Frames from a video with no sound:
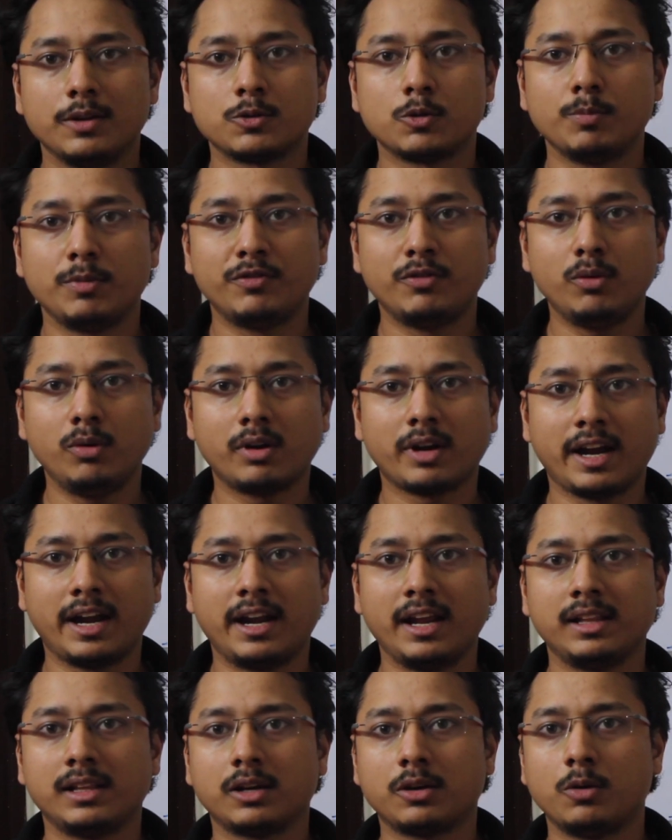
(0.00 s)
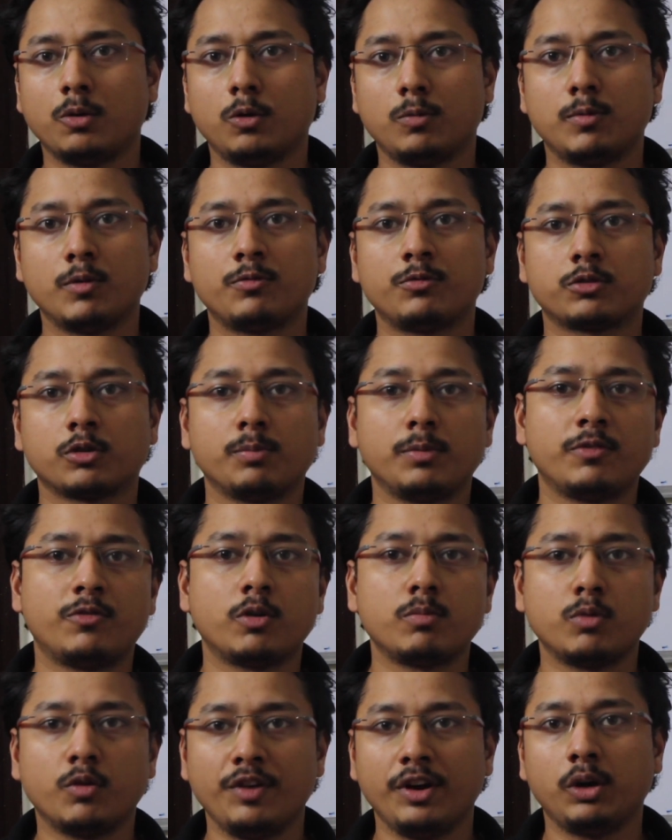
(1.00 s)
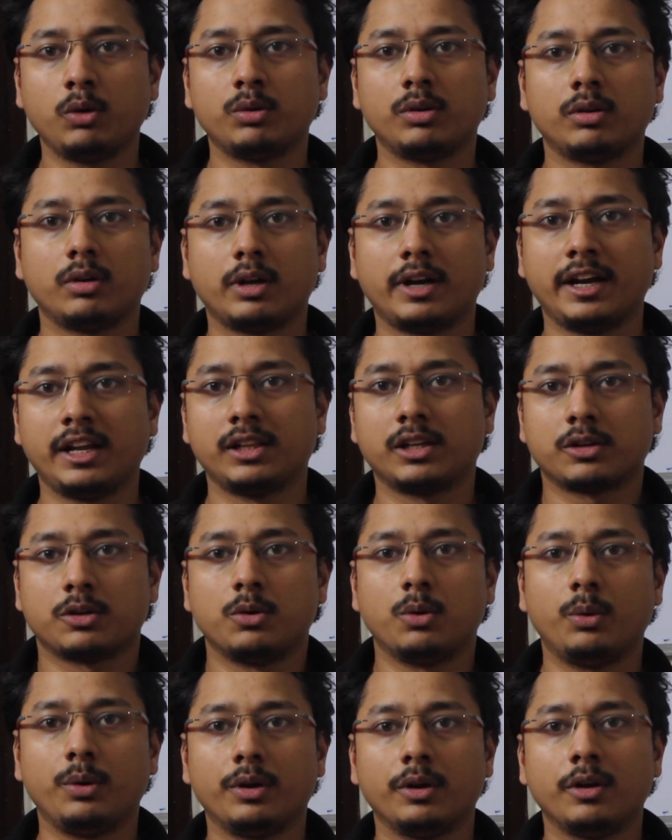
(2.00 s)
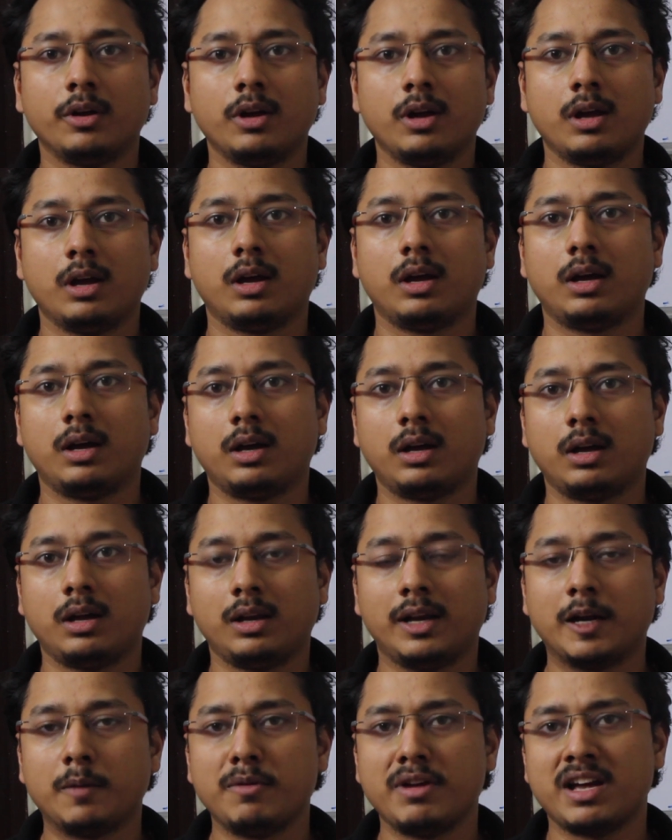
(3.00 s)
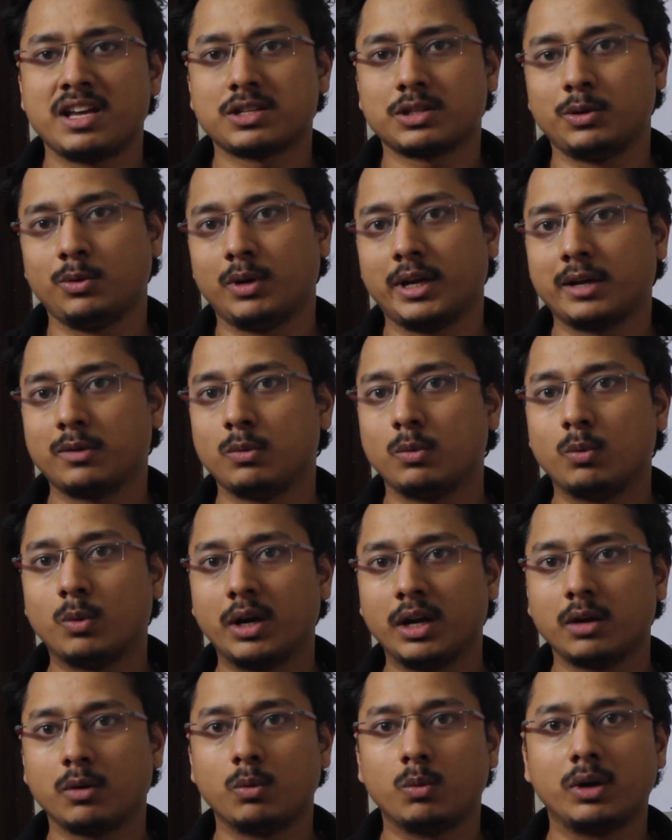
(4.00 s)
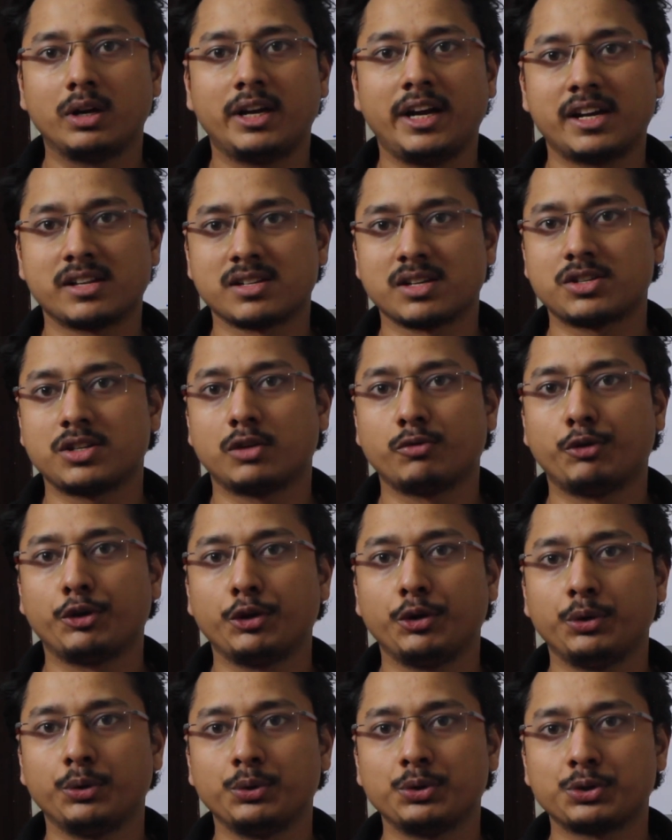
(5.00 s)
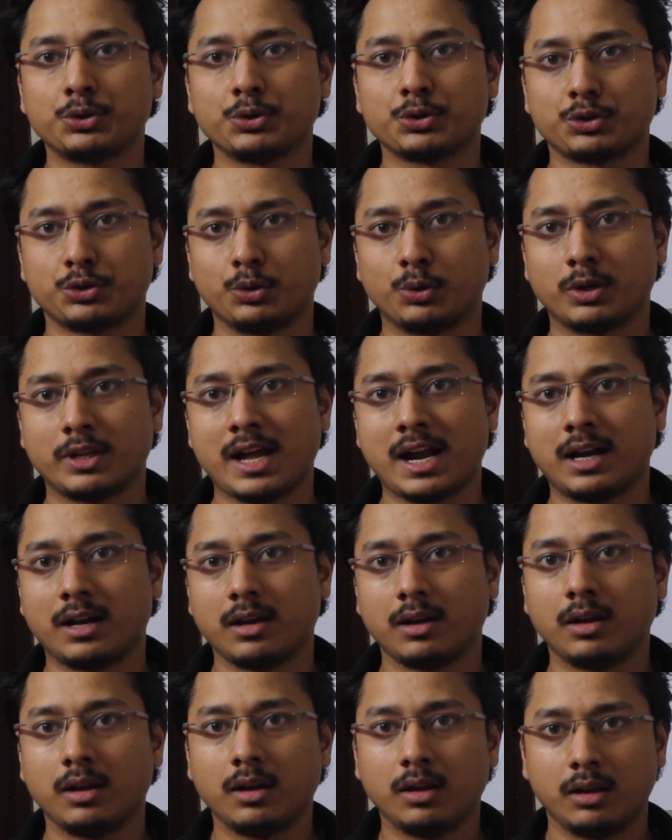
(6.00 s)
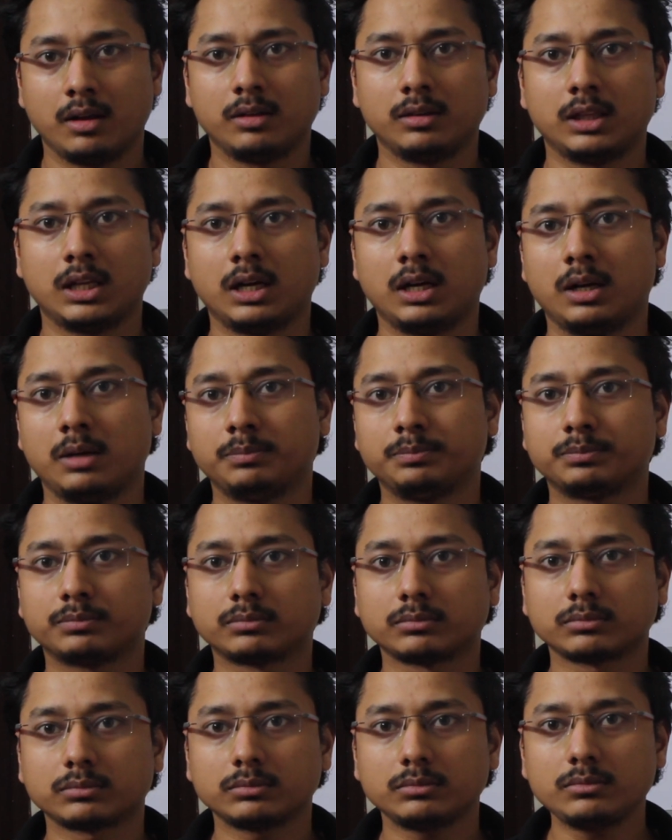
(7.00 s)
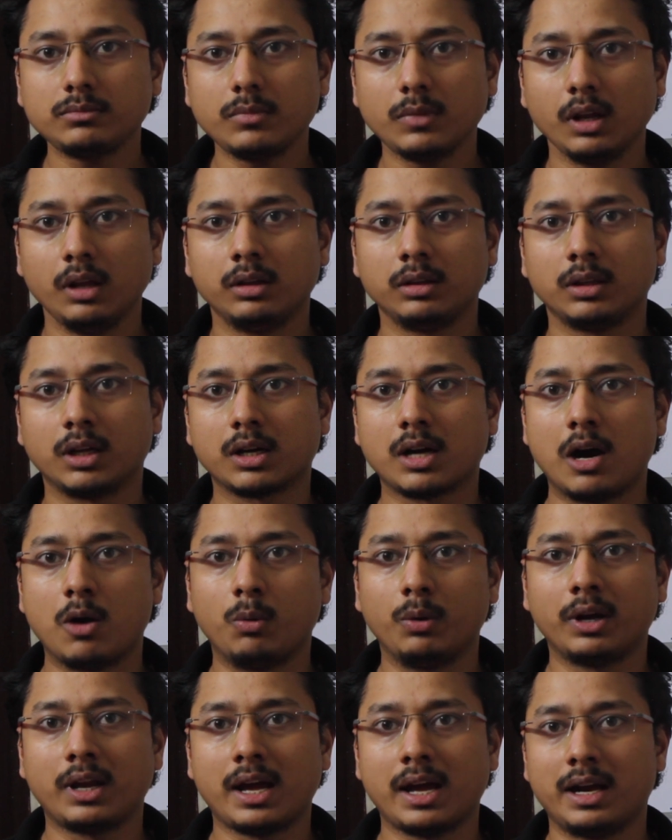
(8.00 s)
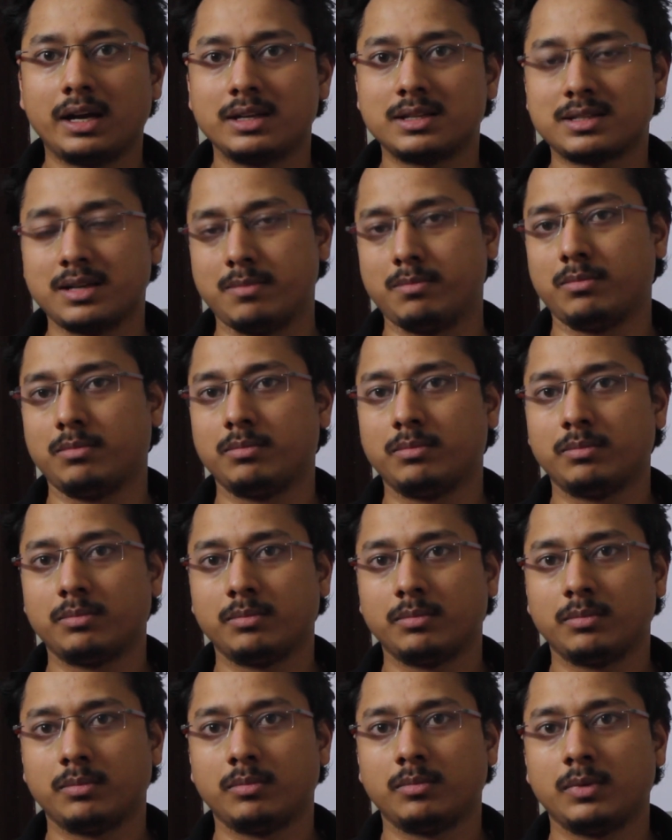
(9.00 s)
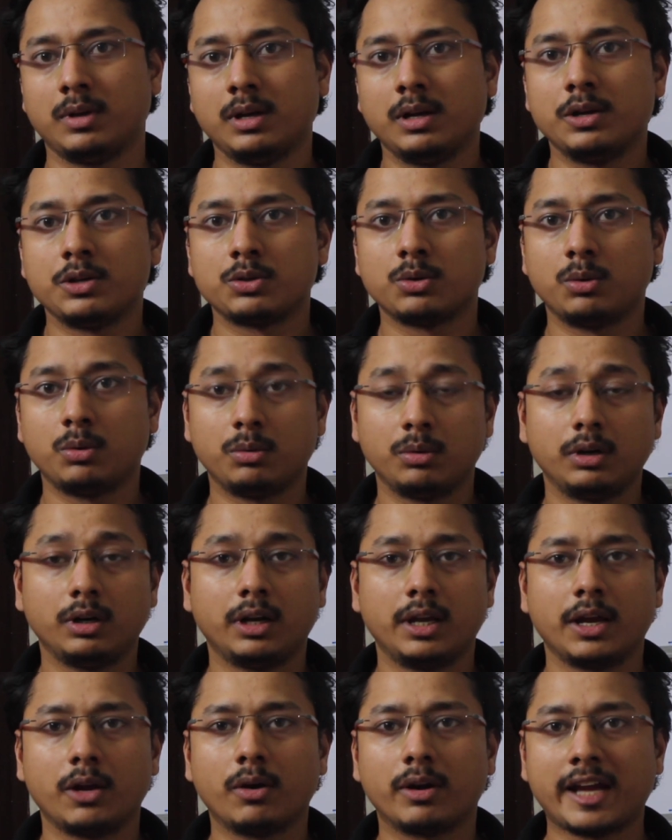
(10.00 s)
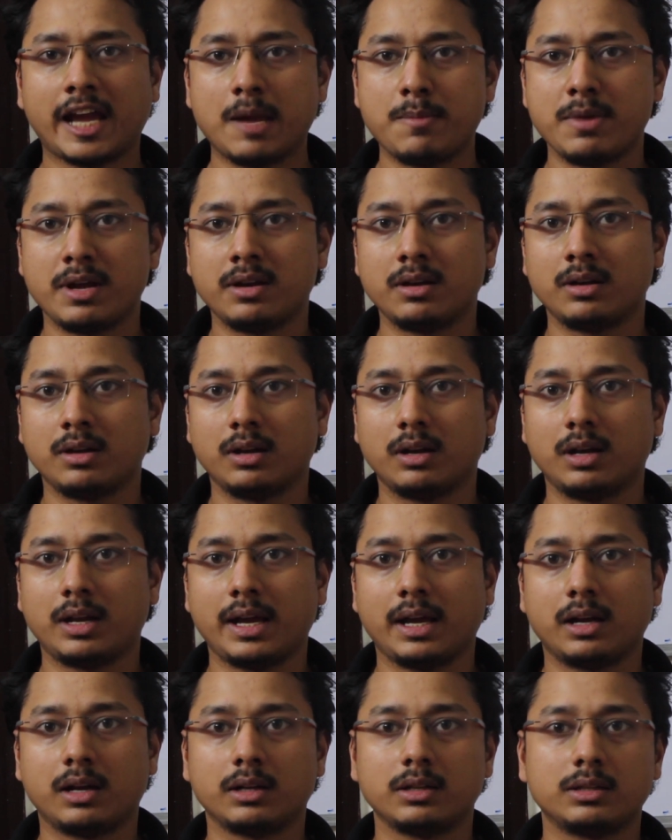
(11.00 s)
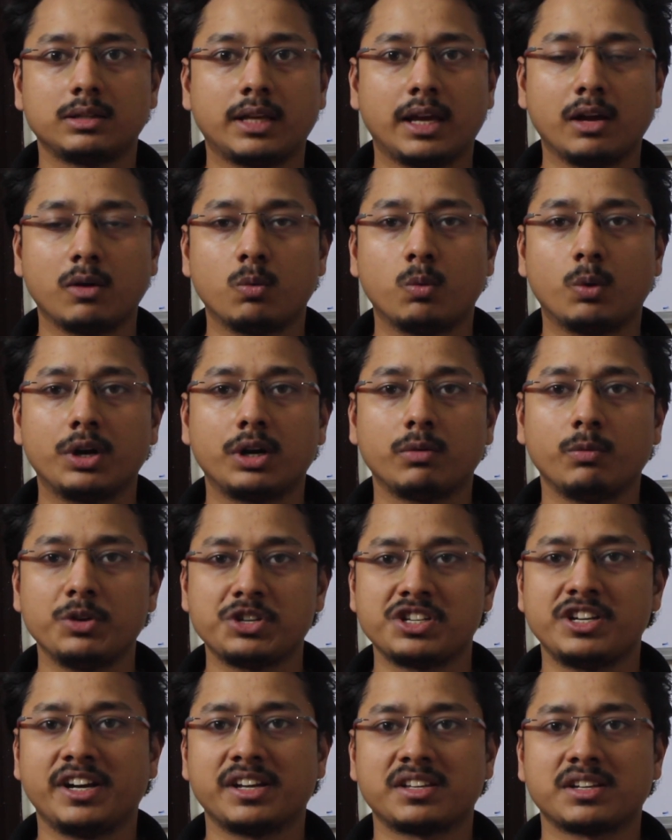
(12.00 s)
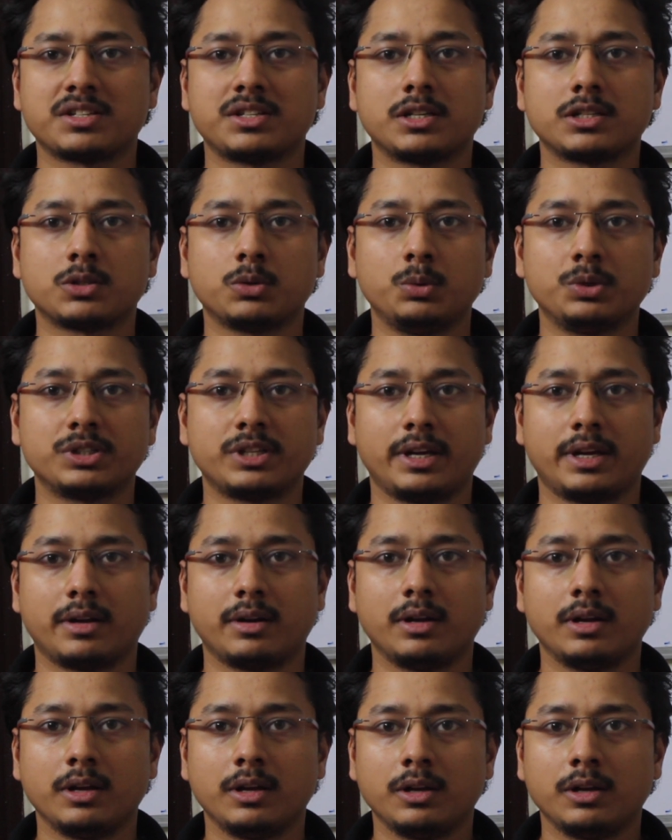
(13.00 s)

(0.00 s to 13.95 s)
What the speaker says: So before writing the code, so before moving to writing the code, let me ask you, like what data structure would you use to store that the count and sum? So take your time and like think which data structure suits here.